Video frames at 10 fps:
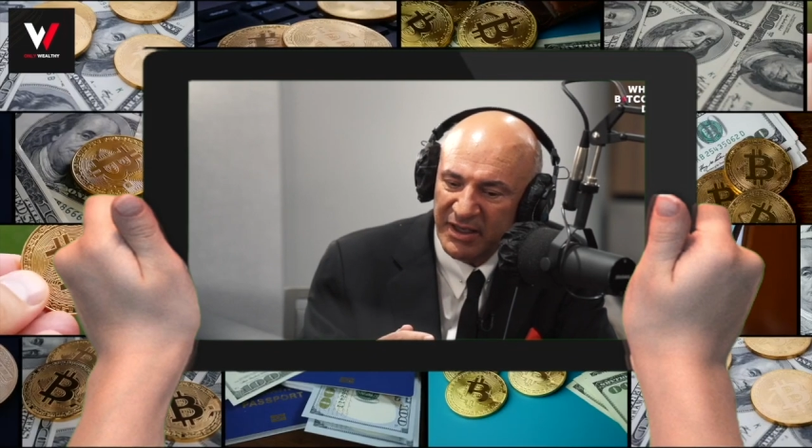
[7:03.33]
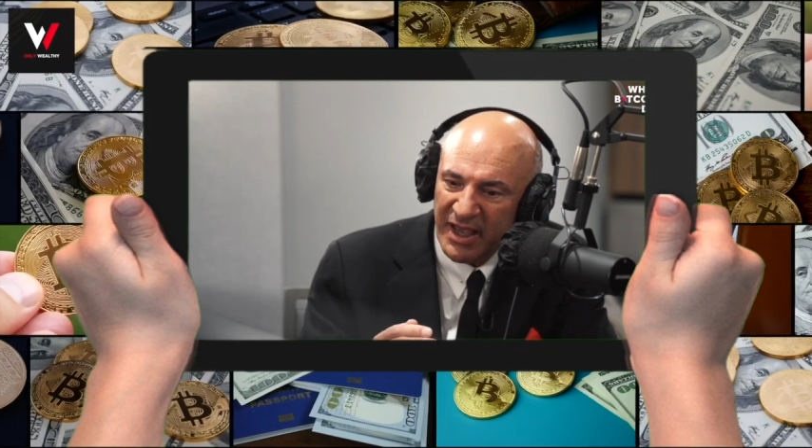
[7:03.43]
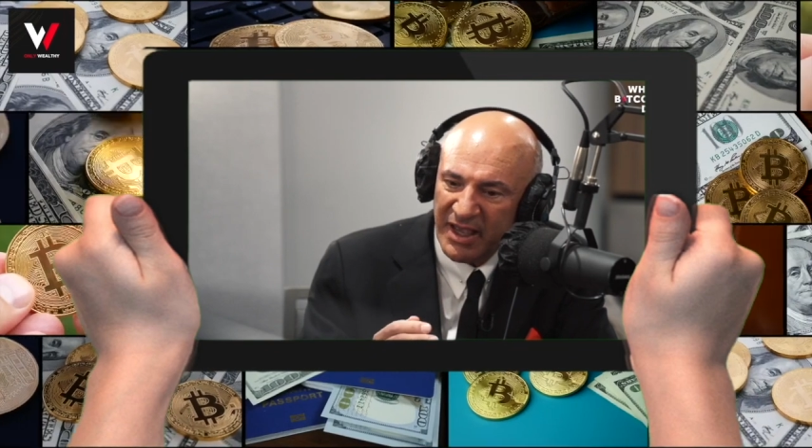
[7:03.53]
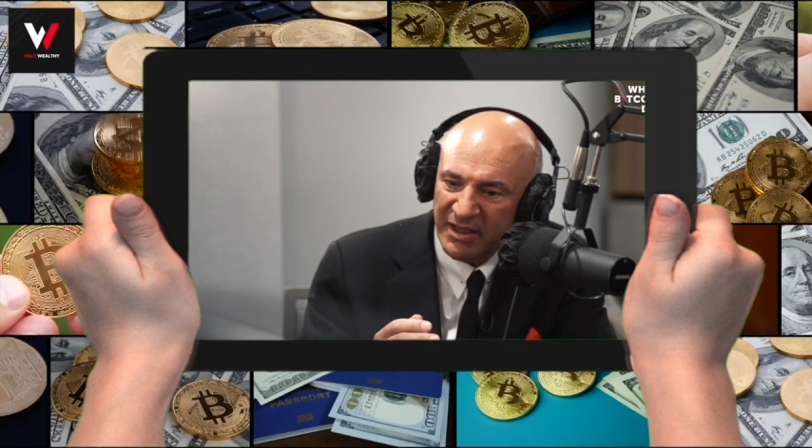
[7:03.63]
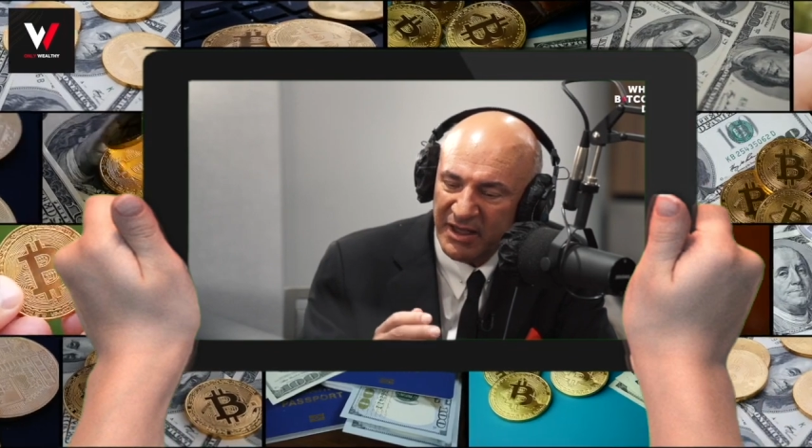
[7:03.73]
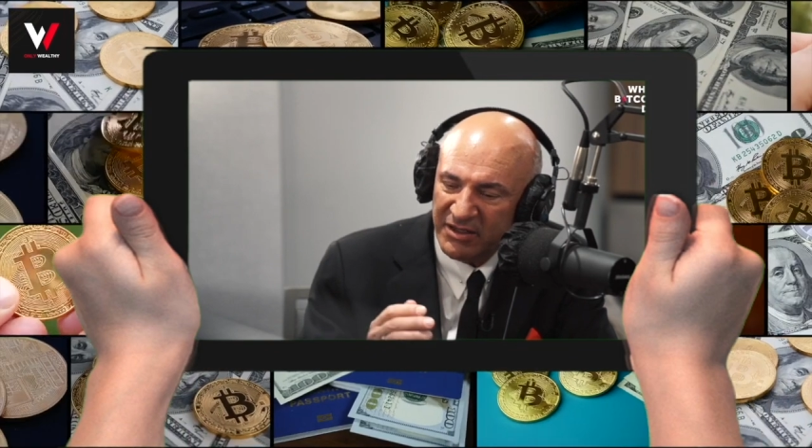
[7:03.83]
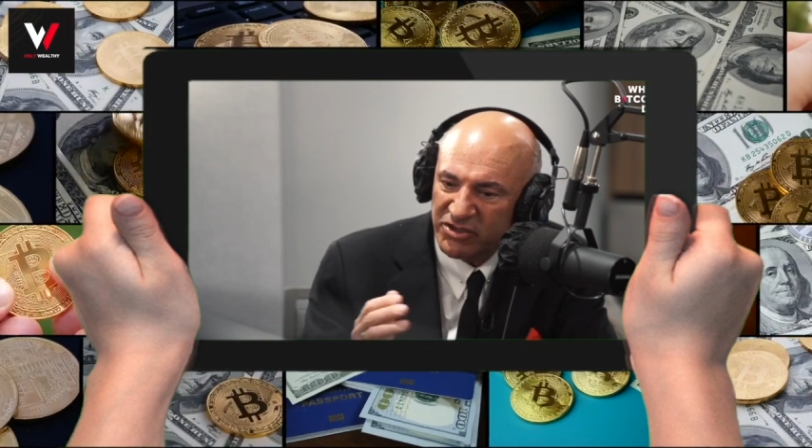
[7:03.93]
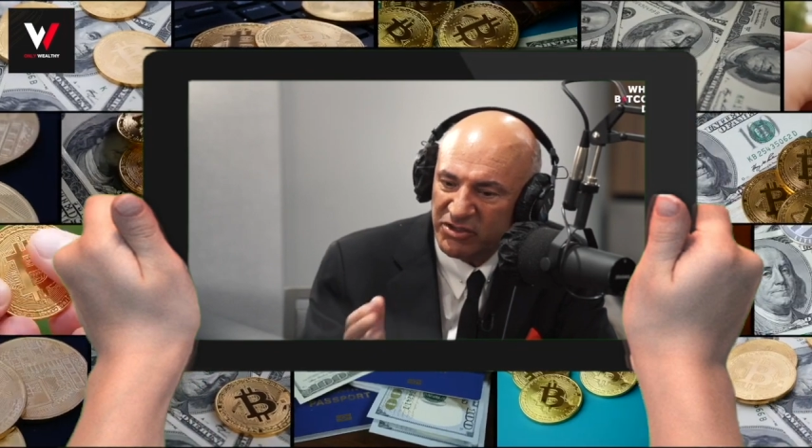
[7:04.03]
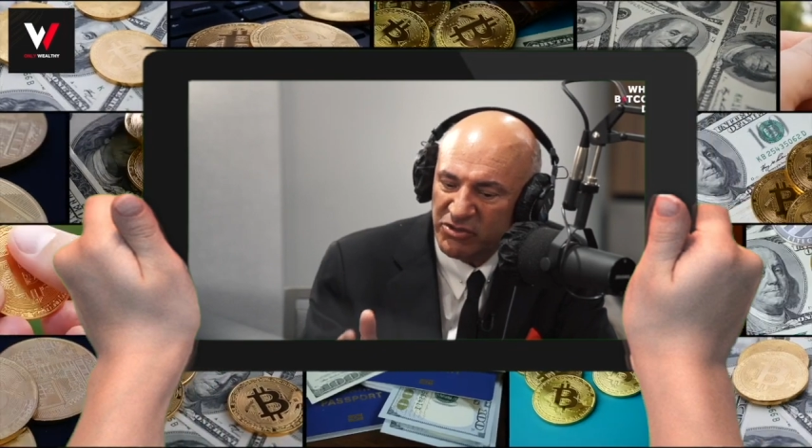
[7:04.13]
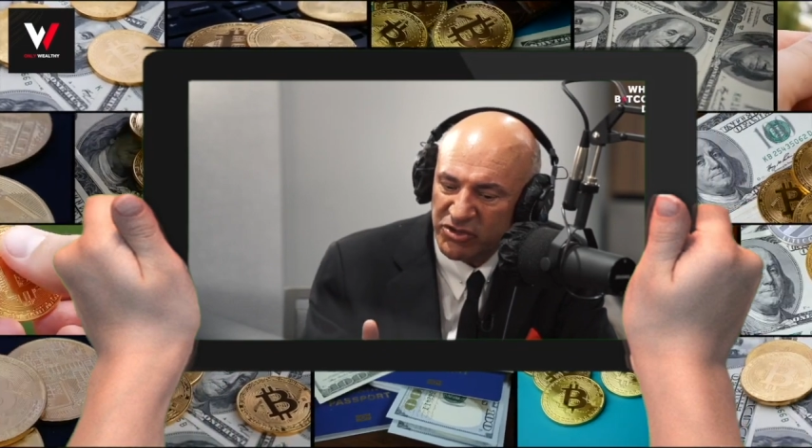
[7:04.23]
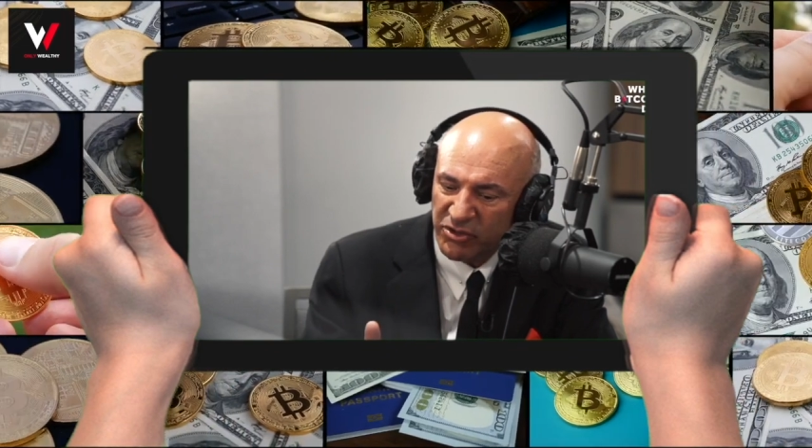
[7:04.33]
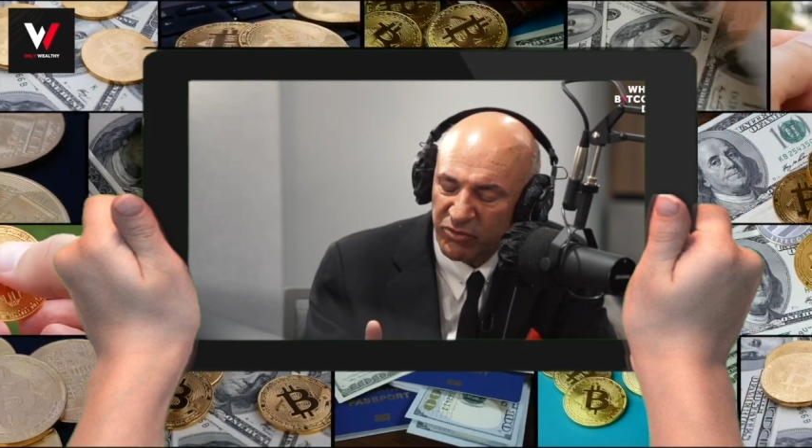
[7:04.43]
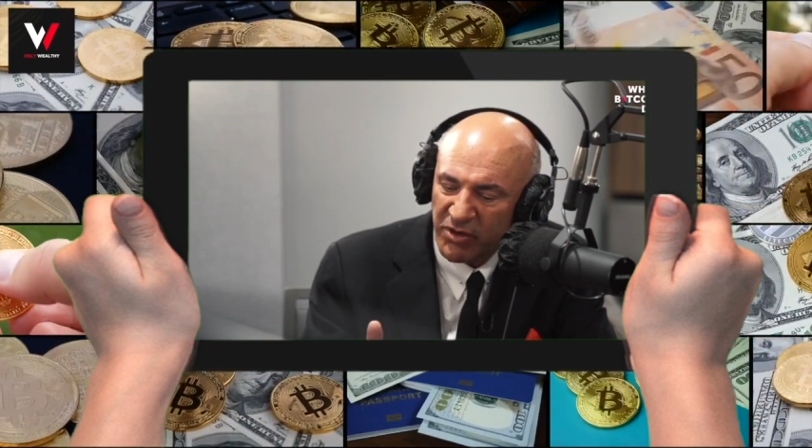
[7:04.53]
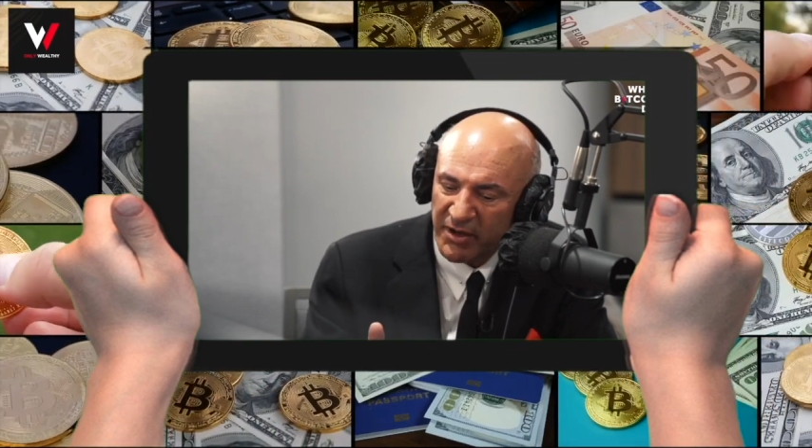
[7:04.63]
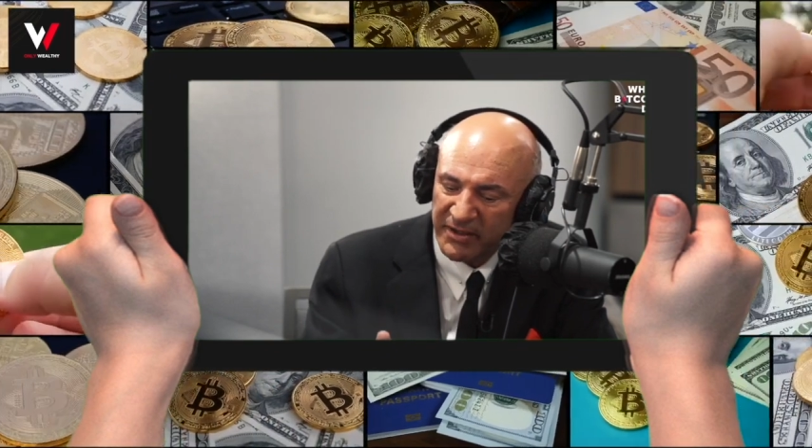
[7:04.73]
an institutional
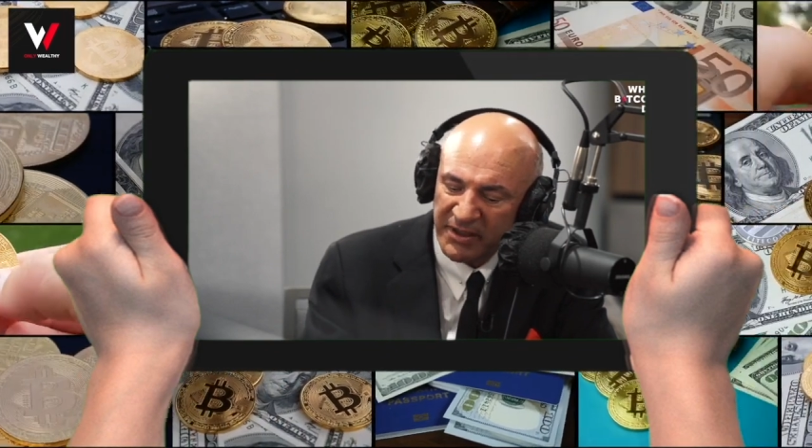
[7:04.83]
product